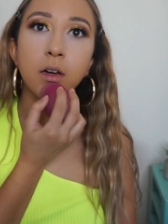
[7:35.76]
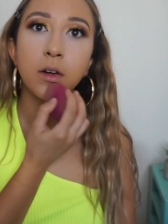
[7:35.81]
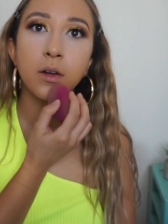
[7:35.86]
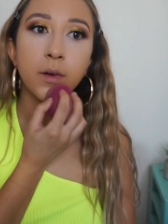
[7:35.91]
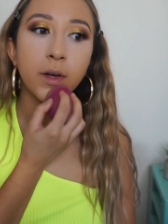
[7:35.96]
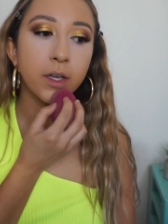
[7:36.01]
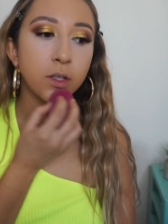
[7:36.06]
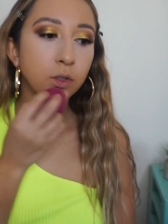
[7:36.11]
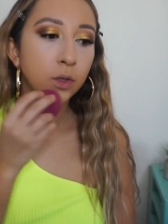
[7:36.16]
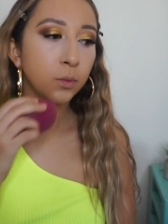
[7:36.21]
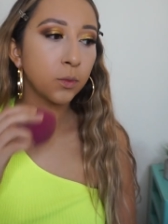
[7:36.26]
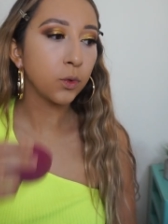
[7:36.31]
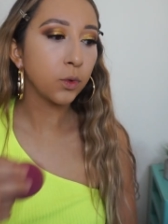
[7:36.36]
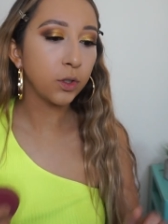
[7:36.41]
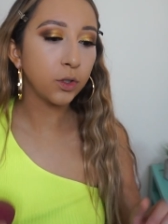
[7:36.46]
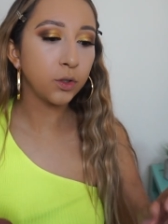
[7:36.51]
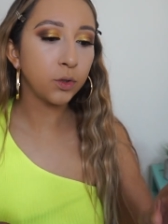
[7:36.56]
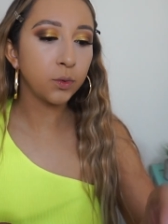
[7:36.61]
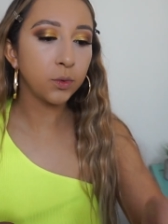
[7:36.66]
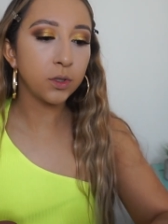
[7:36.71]
Okay, so I'm
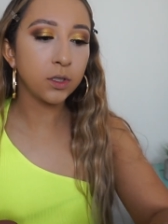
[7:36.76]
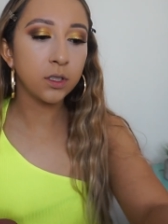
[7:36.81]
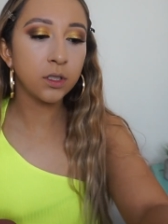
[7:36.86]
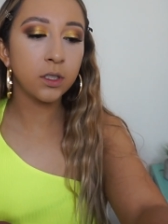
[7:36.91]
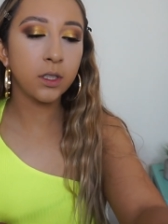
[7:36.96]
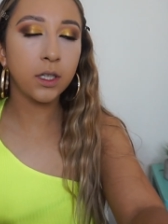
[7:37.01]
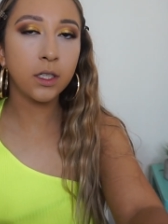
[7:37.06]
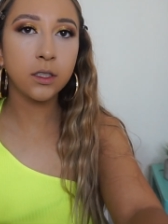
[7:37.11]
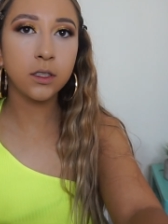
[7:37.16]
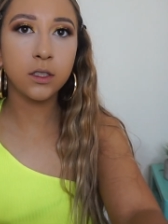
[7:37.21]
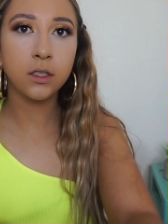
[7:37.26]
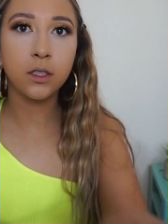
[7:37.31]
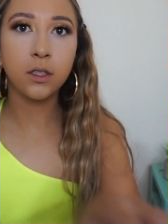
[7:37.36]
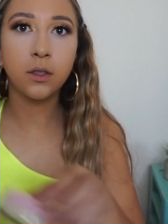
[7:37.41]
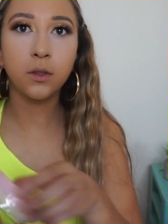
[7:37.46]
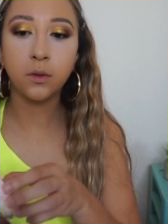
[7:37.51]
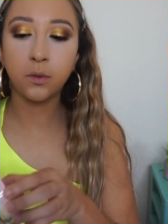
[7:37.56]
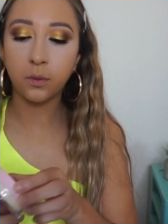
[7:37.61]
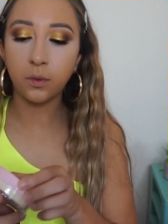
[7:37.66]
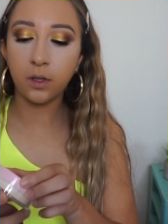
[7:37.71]
going to set
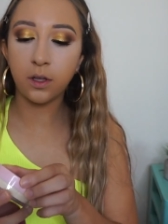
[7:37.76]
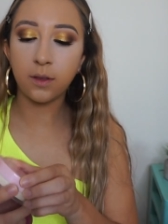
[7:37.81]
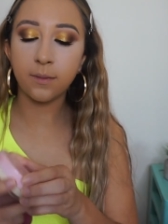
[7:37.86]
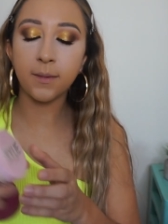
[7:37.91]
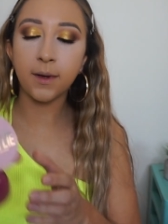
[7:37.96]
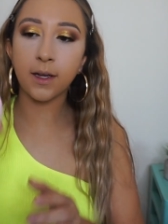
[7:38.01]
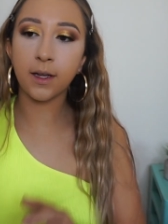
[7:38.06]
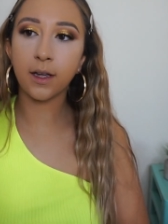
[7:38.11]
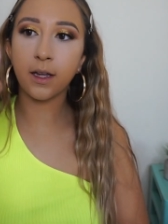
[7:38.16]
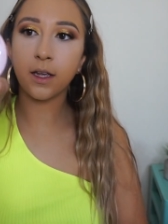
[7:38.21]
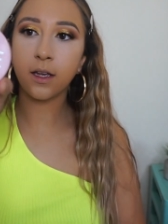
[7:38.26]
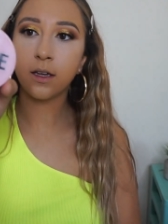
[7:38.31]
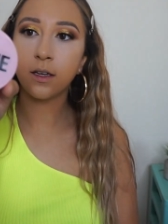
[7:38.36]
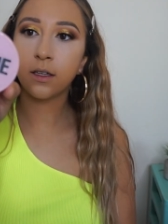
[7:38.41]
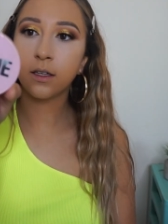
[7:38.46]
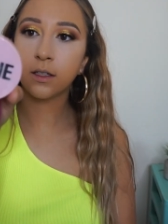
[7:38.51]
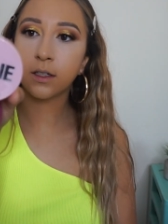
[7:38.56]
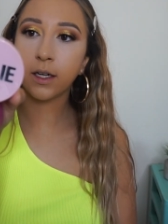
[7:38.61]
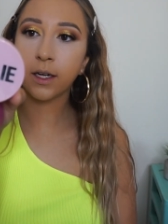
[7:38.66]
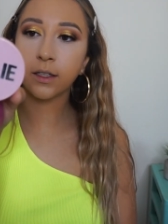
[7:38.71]
with my
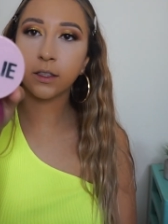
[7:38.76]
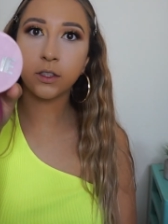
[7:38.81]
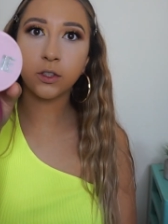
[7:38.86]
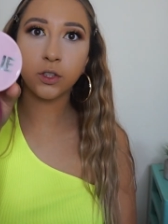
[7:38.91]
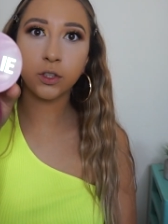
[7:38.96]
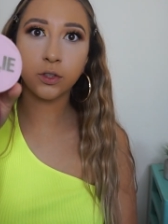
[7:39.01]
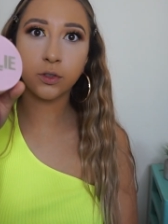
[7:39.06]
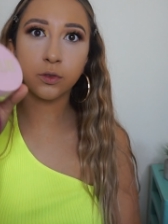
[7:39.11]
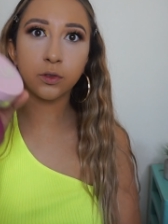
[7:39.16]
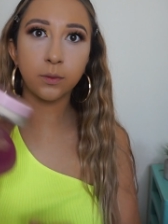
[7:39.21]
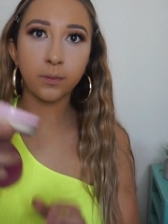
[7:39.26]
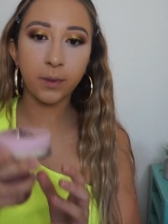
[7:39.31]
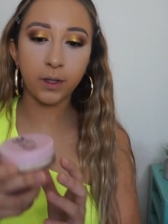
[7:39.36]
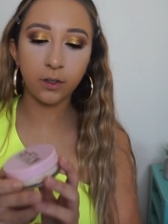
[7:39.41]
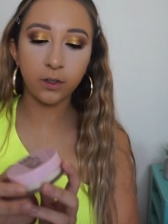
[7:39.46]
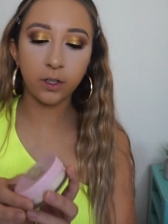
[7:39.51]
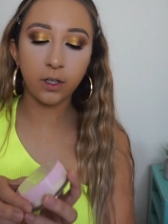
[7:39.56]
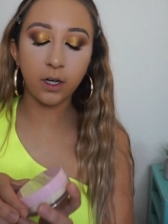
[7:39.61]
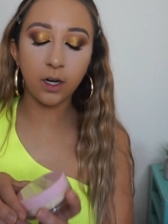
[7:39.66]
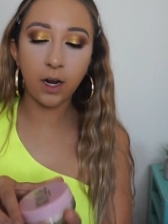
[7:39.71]
Kylie translucent
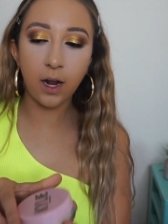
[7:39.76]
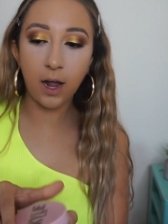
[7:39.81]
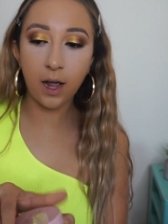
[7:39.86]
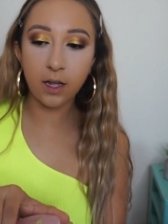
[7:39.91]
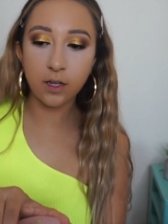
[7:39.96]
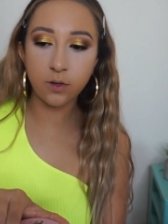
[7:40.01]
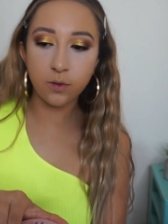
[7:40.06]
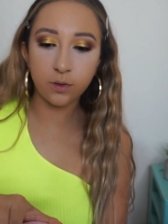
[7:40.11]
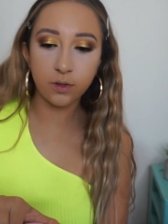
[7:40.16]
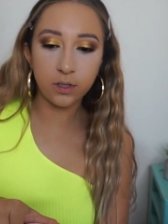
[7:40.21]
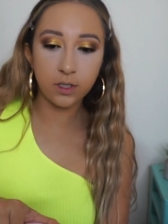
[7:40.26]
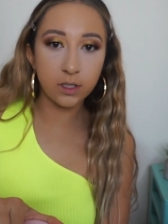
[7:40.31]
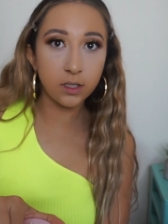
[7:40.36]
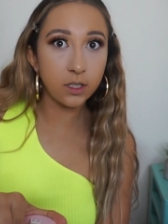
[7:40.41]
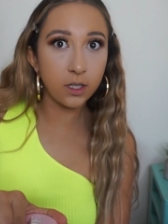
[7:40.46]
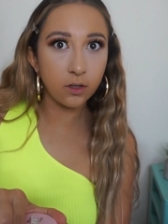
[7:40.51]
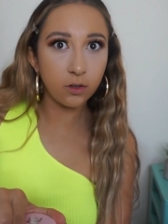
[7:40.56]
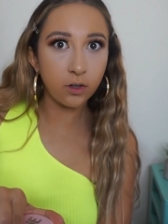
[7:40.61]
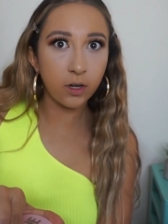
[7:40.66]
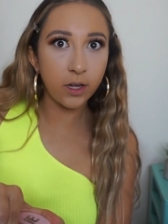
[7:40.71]
powder. I used this
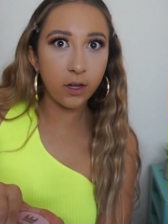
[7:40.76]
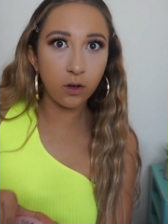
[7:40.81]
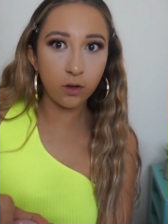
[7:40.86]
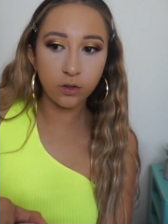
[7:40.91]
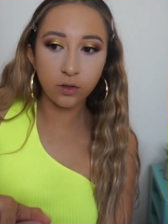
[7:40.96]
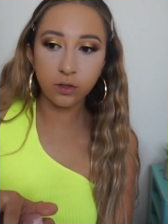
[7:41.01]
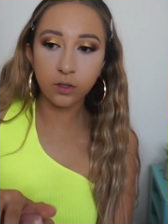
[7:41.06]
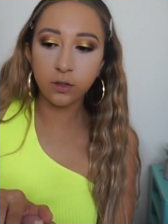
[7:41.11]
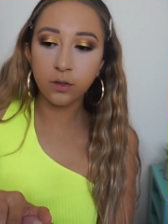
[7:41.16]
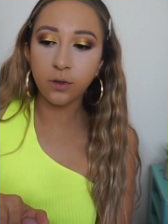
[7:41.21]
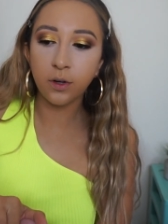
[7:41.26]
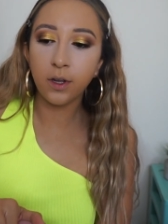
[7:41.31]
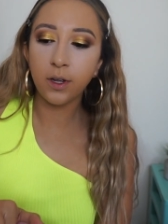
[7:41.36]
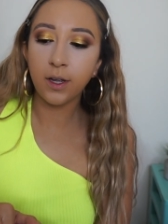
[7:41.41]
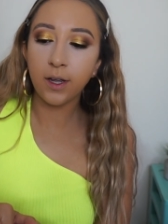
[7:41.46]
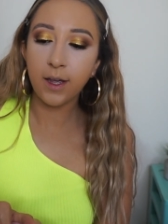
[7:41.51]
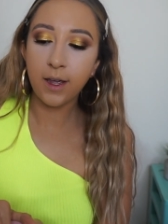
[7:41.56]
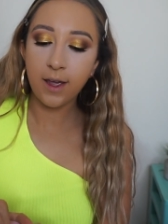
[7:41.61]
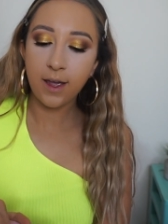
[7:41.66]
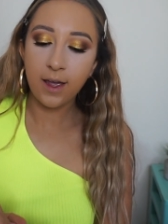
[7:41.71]
the other day also,
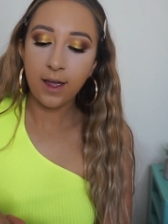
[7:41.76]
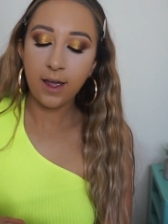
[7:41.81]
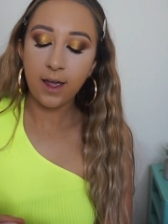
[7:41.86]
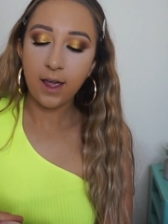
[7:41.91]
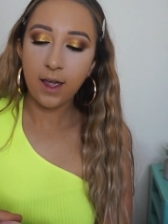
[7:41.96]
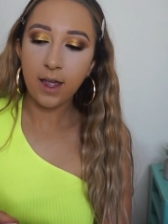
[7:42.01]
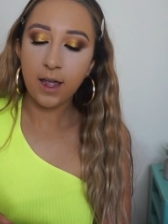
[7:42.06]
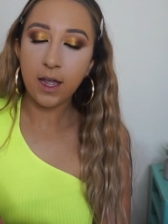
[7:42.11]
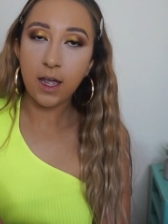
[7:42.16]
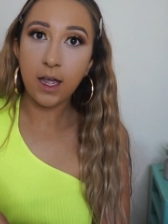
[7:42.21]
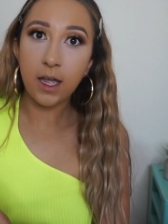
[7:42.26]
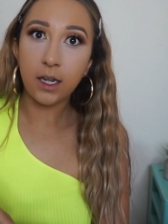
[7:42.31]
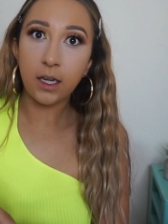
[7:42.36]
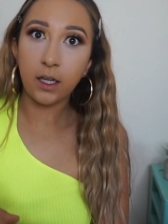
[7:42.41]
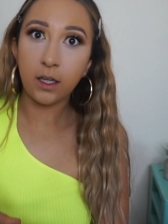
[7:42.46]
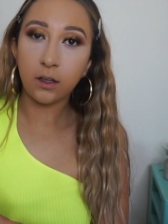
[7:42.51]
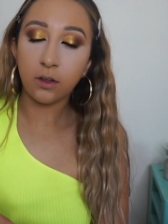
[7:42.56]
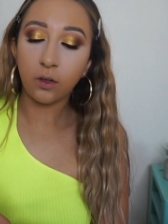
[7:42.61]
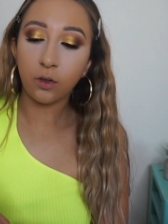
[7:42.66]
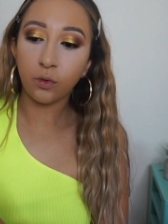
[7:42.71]
and
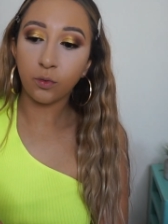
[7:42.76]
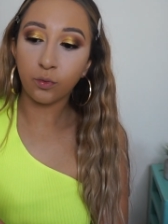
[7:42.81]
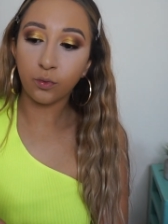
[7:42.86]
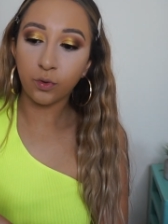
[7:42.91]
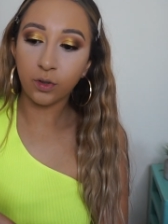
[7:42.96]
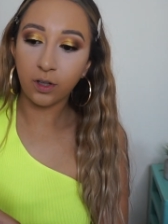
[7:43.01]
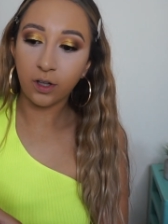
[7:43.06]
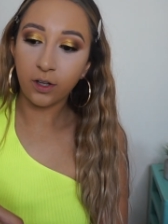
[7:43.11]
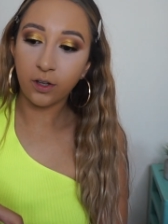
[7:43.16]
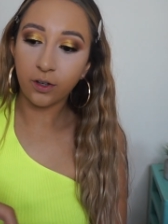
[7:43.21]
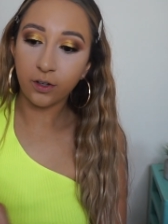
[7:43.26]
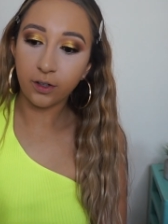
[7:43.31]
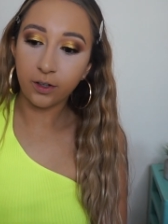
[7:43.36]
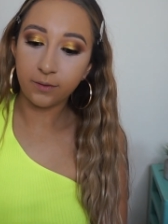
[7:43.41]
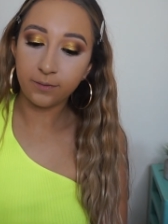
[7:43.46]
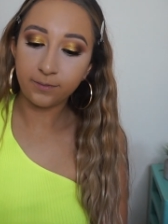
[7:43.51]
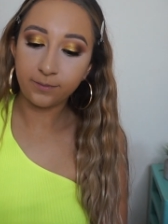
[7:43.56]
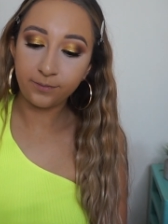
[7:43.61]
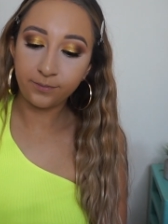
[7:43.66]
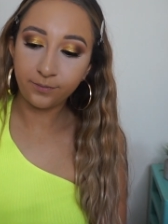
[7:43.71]
it looked really good.
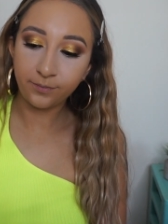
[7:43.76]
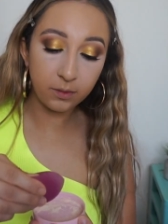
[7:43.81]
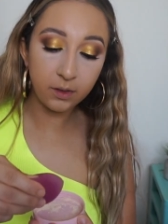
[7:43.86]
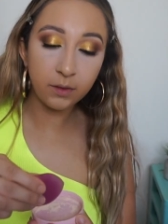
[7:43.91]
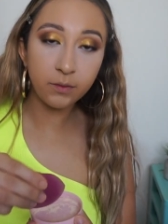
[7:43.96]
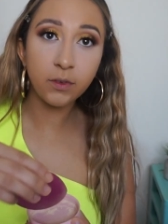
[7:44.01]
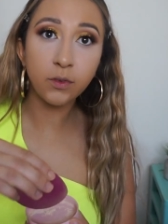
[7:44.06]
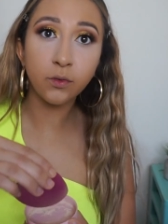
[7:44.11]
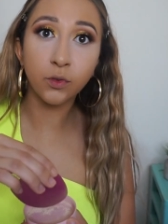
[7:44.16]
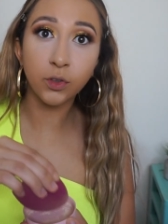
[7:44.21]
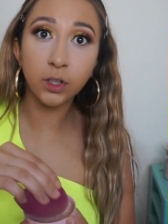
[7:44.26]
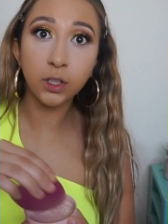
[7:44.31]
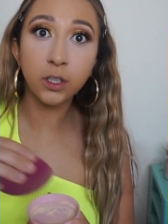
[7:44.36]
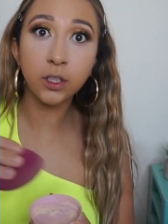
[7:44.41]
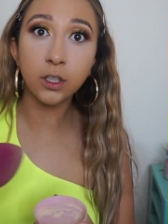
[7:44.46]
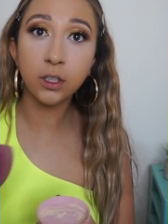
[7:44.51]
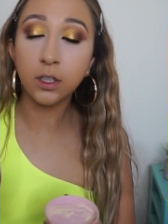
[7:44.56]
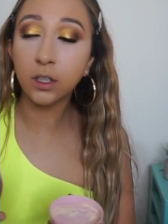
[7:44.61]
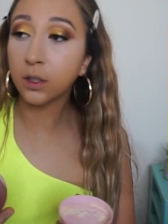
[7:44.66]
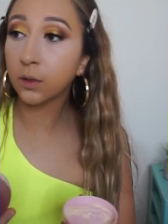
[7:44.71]
I've been having really
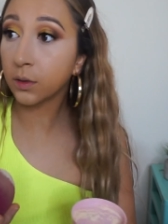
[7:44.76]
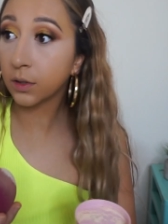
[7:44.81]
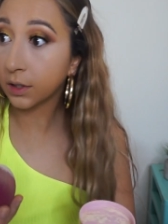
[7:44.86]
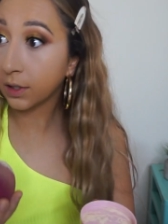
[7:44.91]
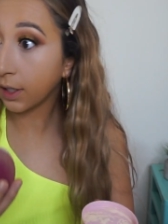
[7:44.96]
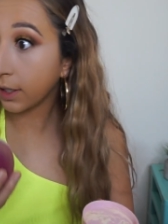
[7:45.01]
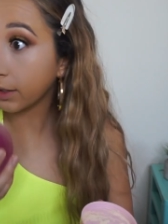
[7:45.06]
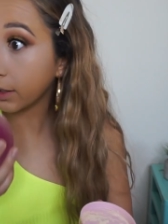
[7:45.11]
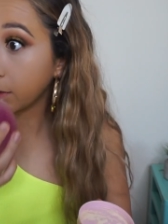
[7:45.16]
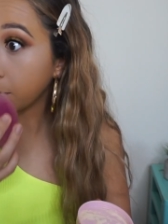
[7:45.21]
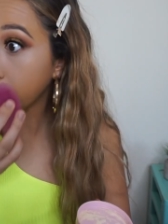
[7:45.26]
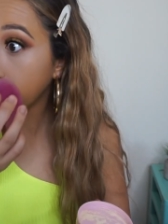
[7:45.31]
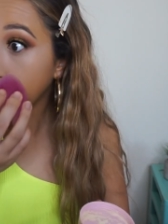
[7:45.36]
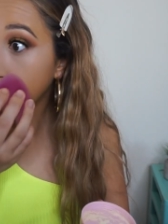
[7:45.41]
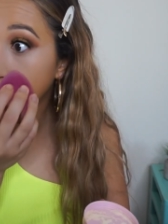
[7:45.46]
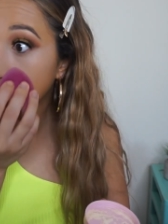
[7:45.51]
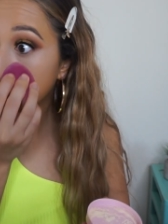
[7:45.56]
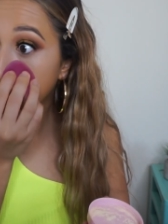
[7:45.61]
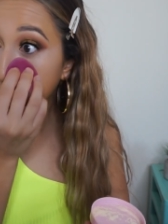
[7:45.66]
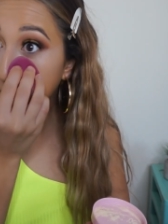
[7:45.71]
good luck with Kylie
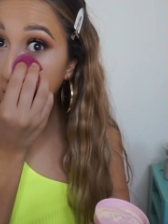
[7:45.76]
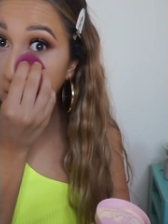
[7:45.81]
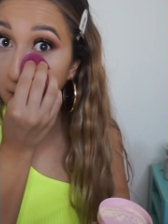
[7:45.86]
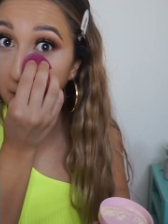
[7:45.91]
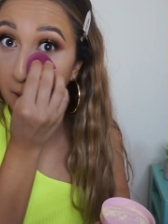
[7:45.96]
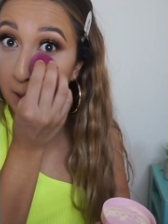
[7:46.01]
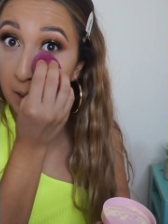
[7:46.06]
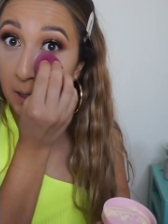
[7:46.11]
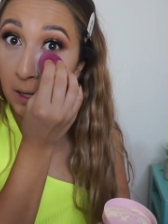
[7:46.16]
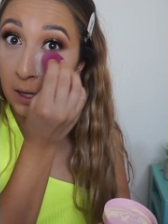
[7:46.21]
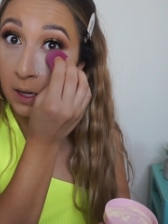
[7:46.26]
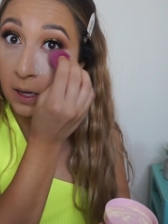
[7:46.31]
products lately.